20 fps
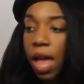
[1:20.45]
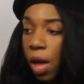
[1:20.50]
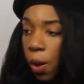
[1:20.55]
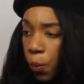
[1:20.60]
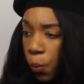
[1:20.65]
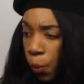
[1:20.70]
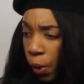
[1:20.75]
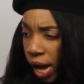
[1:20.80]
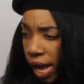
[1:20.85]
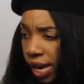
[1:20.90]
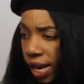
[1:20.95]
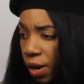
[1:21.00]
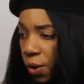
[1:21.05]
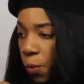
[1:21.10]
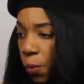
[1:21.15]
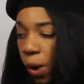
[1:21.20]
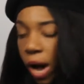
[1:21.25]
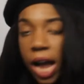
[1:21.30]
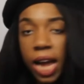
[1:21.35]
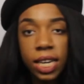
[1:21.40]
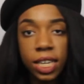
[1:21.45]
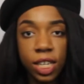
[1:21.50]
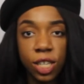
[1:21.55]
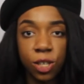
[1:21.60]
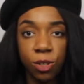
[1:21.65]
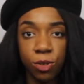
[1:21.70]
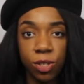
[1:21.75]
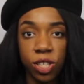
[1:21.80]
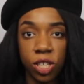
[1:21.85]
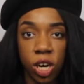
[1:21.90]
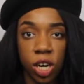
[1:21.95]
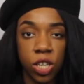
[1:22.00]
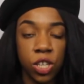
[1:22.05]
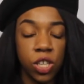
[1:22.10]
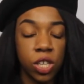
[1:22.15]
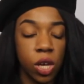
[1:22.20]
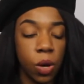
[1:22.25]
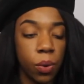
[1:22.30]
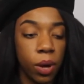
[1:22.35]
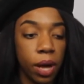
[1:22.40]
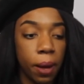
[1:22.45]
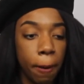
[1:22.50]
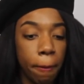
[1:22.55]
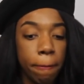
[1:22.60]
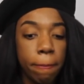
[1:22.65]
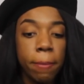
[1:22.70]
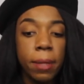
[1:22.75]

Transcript: When and why did you start sewing?